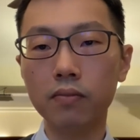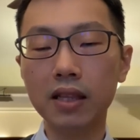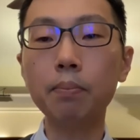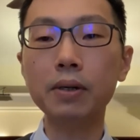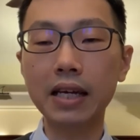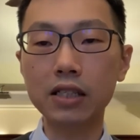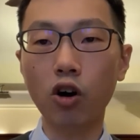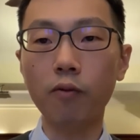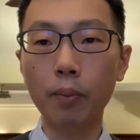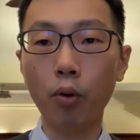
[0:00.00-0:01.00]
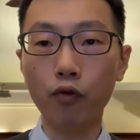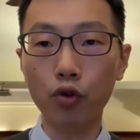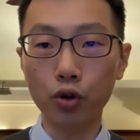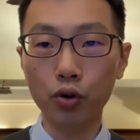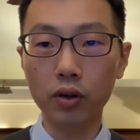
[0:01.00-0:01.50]
10% of my
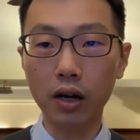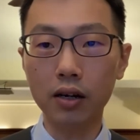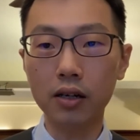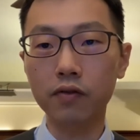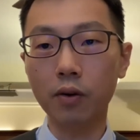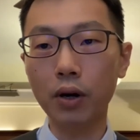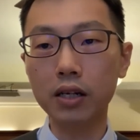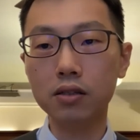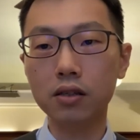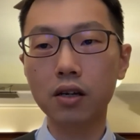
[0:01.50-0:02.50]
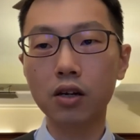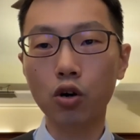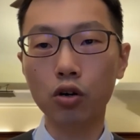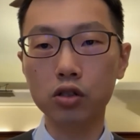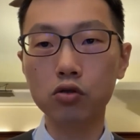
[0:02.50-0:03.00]
portfolio if the price
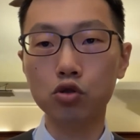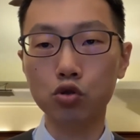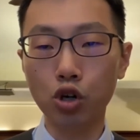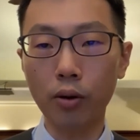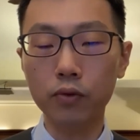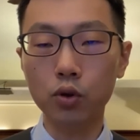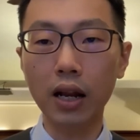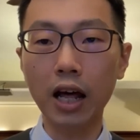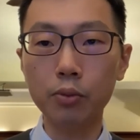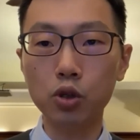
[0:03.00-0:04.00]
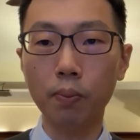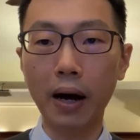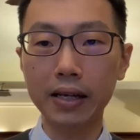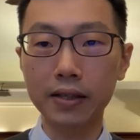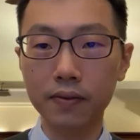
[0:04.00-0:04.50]
continues to drop to allow me to
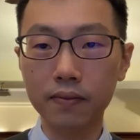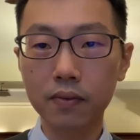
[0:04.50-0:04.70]
buy in.